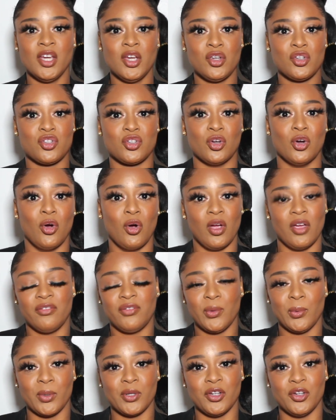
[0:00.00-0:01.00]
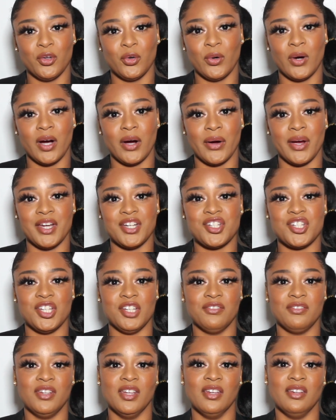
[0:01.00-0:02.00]
So if you want to know how I
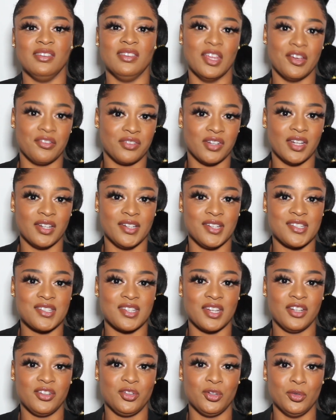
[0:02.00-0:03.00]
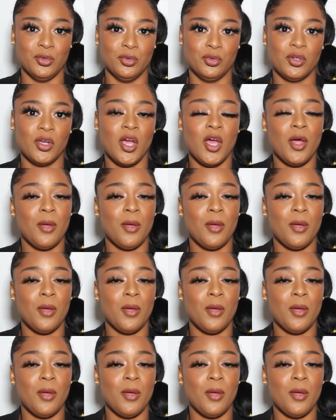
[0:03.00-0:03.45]
achieved it, definitely stay tuned.